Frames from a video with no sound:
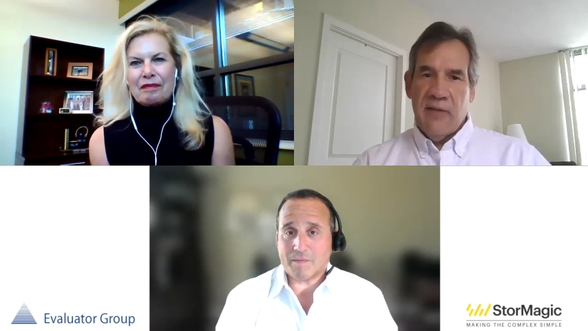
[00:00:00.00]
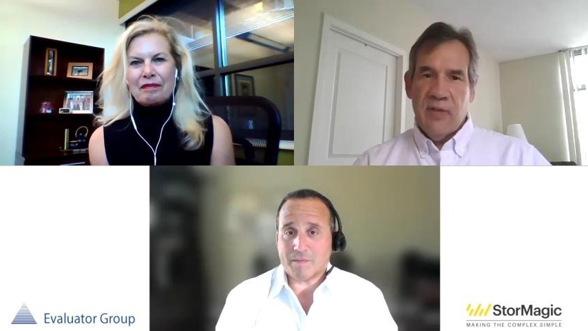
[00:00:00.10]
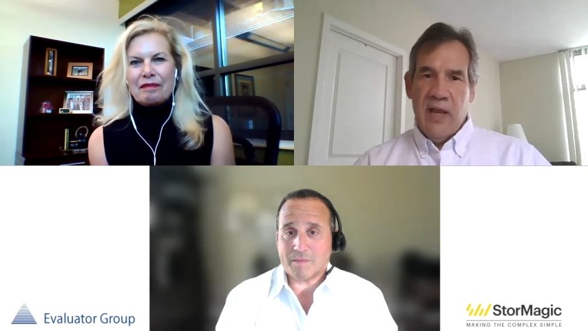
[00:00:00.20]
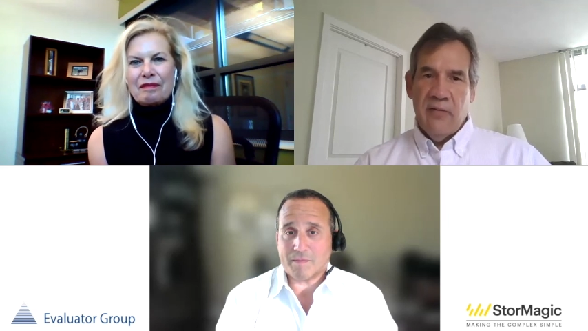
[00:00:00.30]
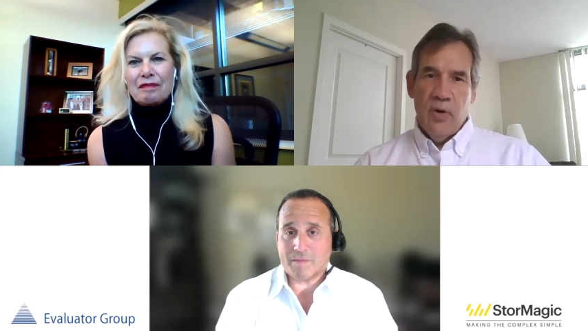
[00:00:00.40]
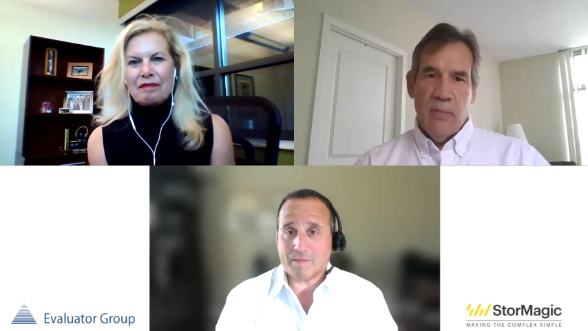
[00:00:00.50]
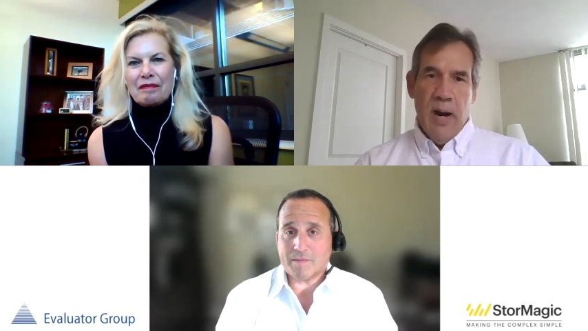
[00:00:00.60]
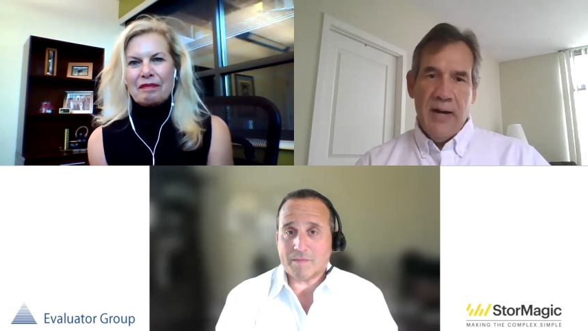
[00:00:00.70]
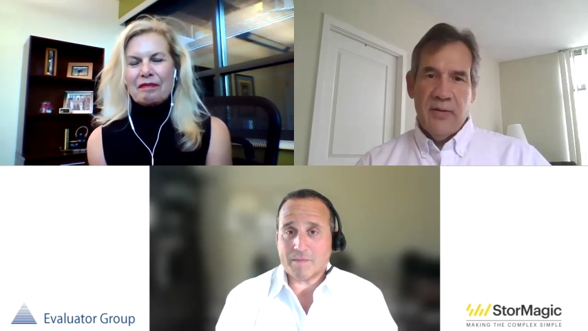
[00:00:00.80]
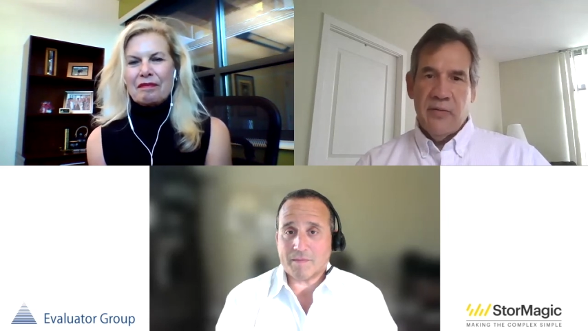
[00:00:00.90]
Speaker 1: have to have your
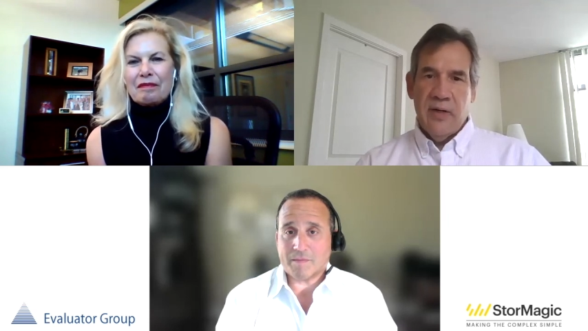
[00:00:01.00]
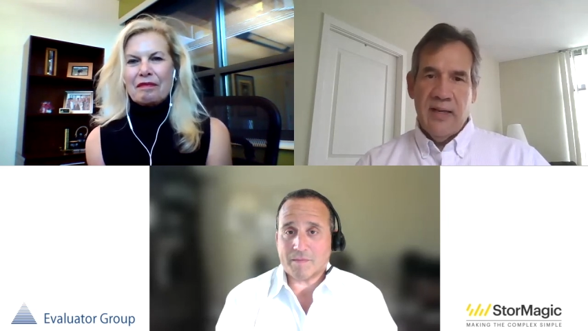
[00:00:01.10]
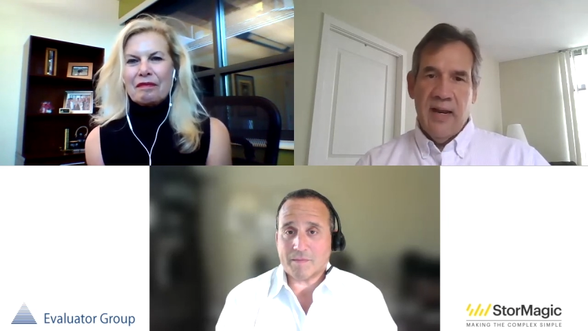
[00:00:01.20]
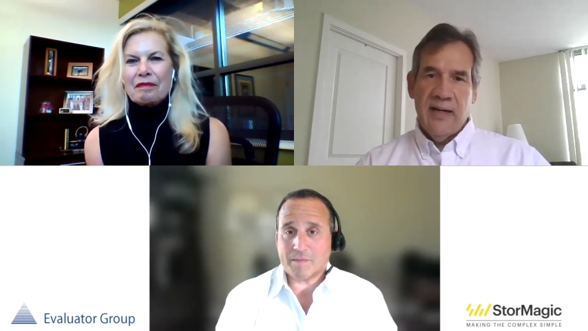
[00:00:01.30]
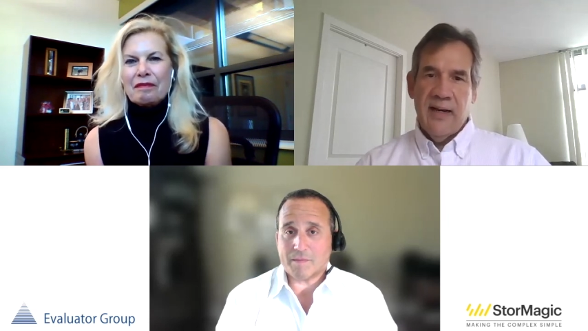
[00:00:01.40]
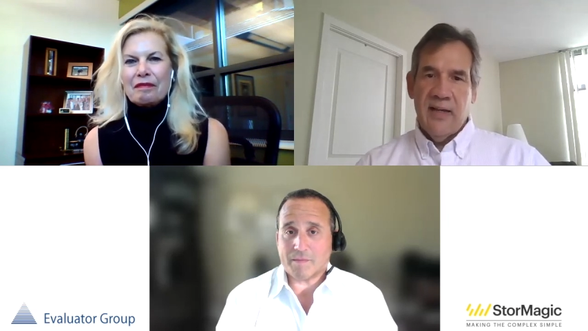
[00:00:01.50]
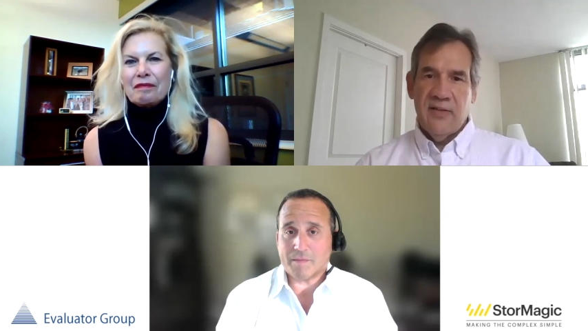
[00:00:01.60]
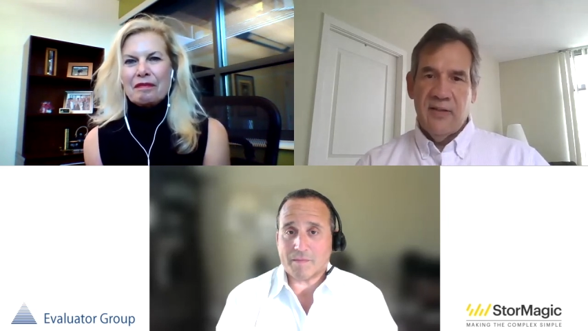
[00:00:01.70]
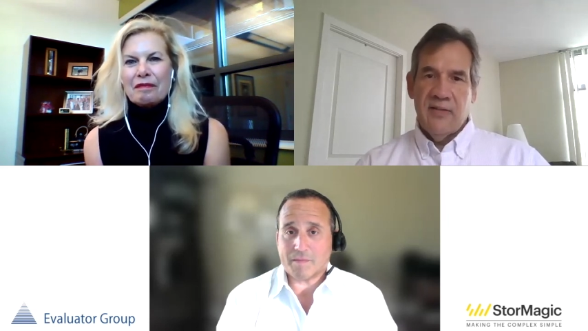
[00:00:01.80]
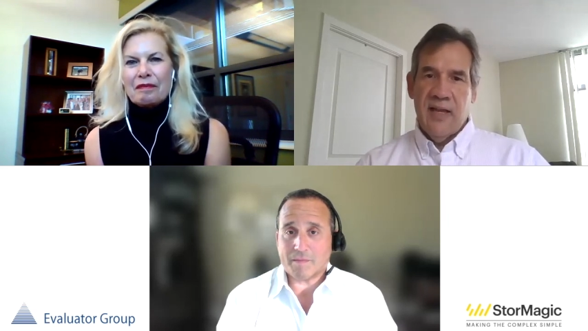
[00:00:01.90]
monitoring,
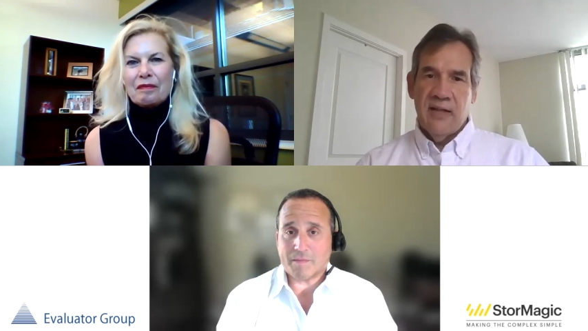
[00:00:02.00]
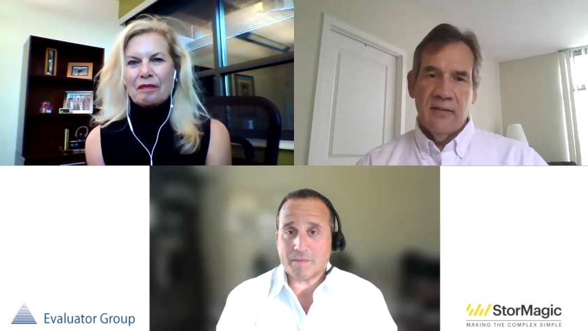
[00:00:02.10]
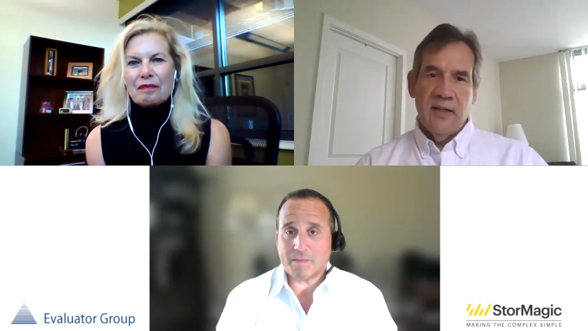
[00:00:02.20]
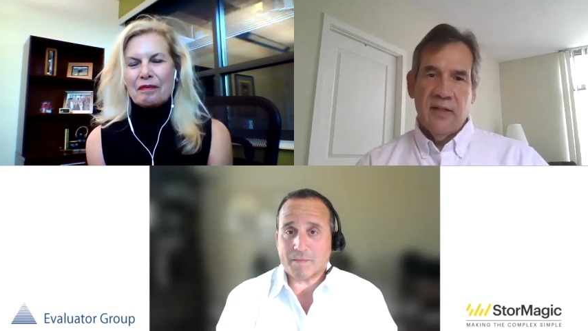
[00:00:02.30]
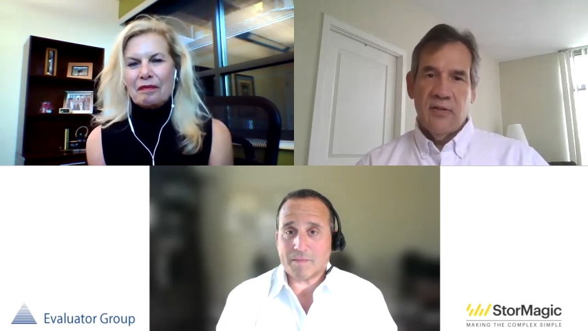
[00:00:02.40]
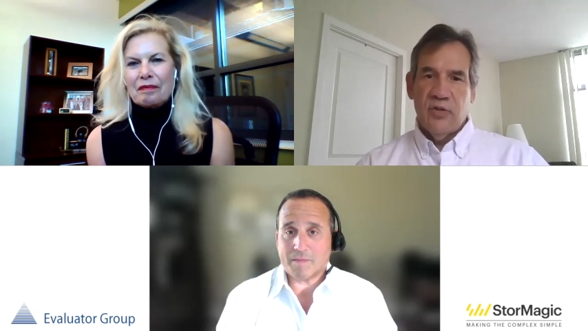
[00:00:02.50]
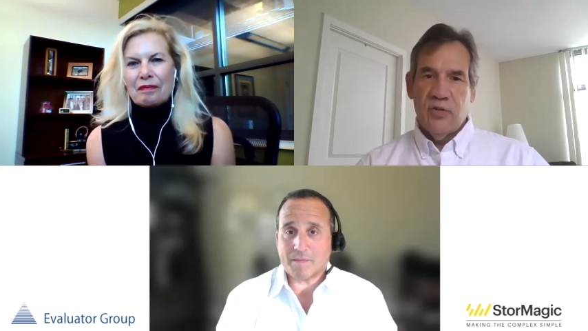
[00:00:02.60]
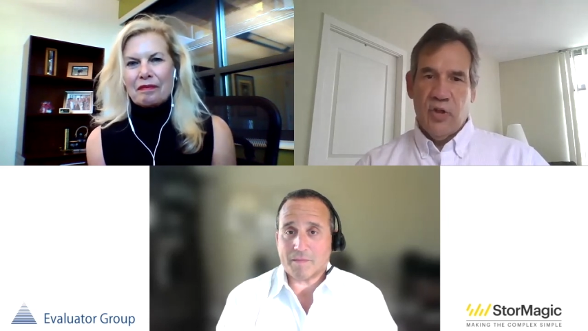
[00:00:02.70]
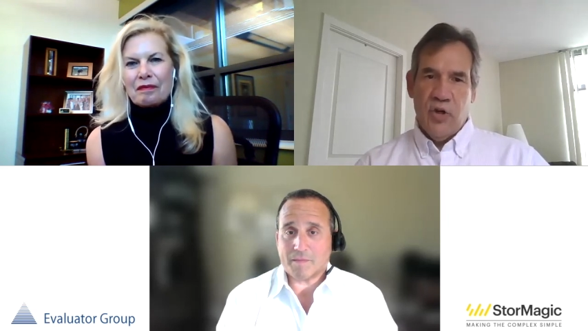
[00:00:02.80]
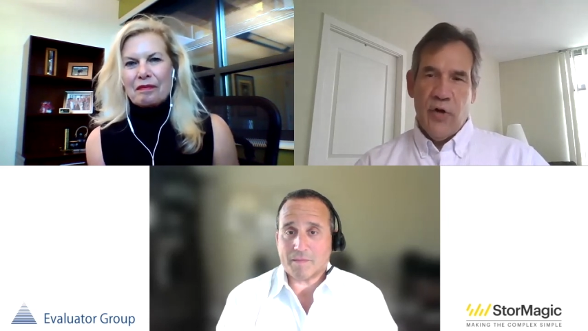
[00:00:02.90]
diagnostics, analytics,
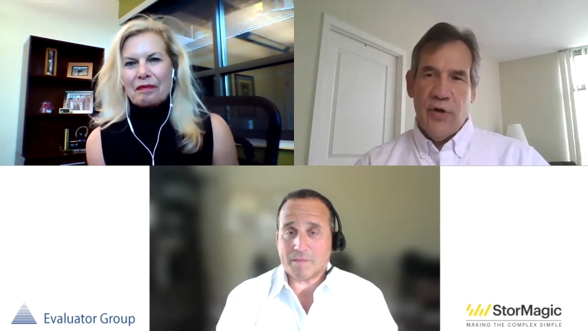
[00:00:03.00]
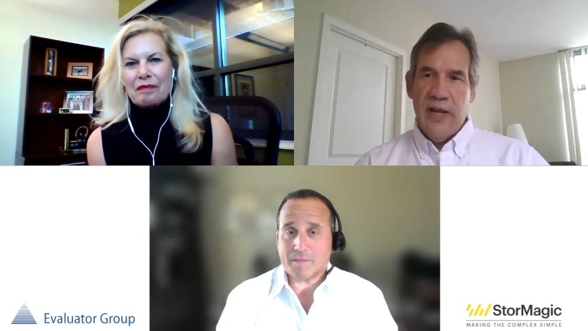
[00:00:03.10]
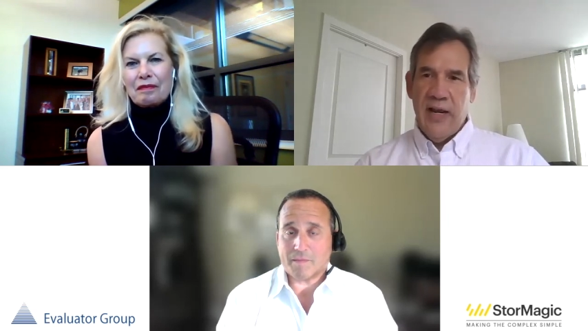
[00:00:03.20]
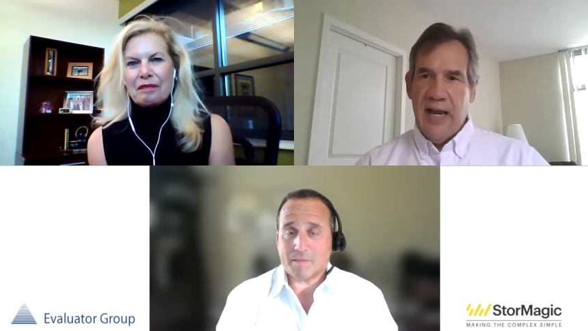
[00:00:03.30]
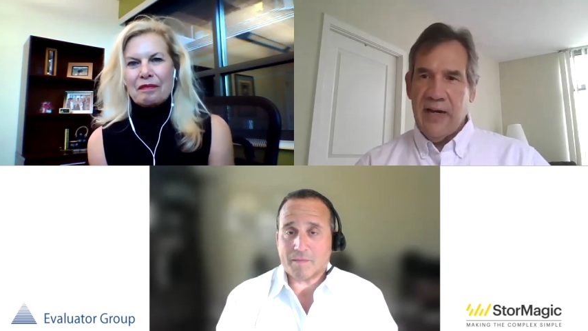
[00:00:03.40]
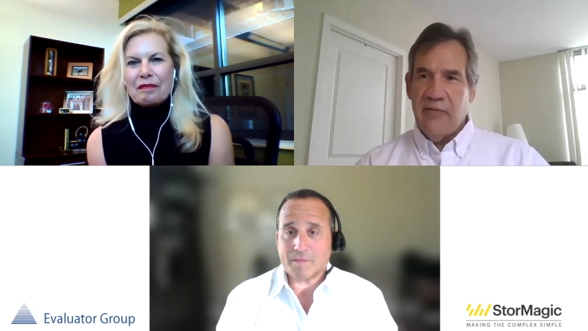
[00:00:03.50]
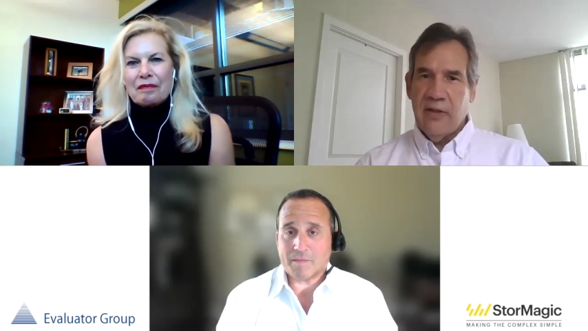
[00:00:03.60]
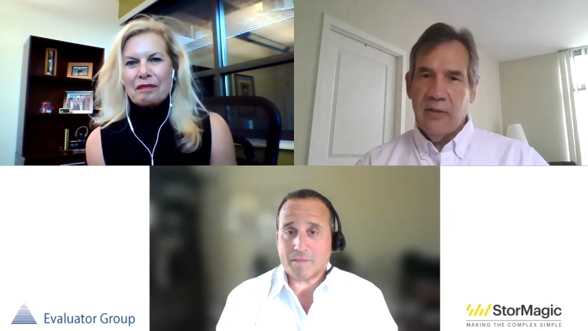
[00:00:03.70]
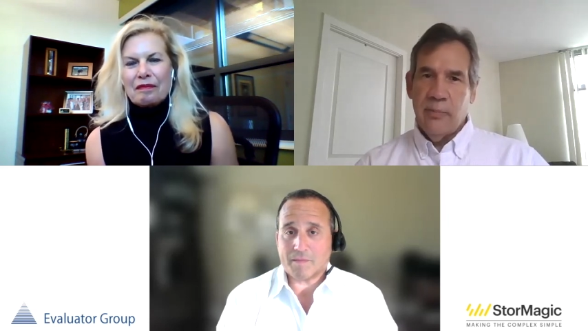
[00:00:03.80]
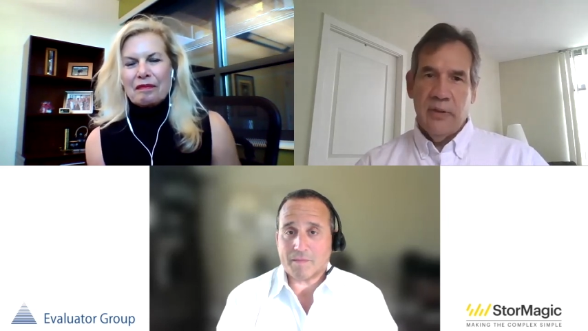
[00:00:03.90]
security, high
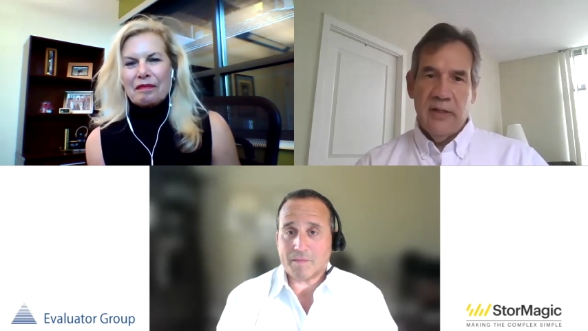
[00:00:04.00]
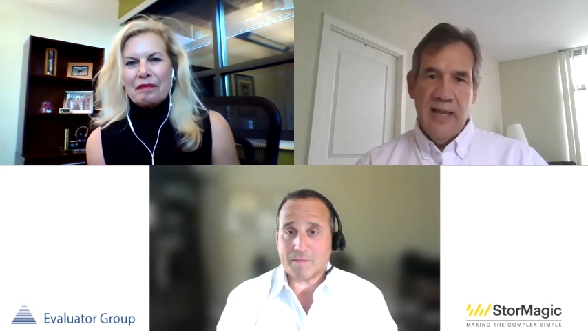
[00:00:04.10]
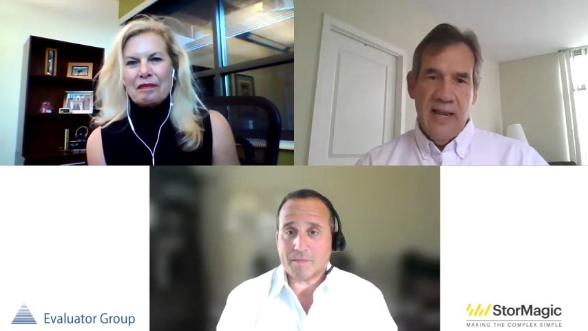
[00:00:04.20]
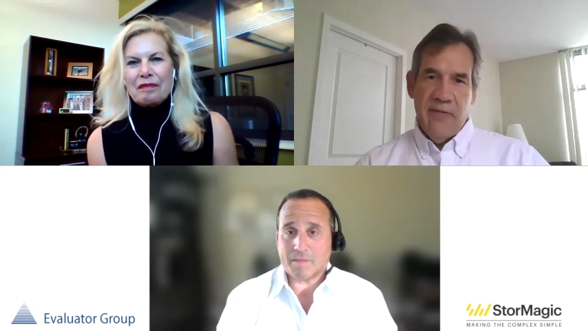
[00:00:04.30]
availability.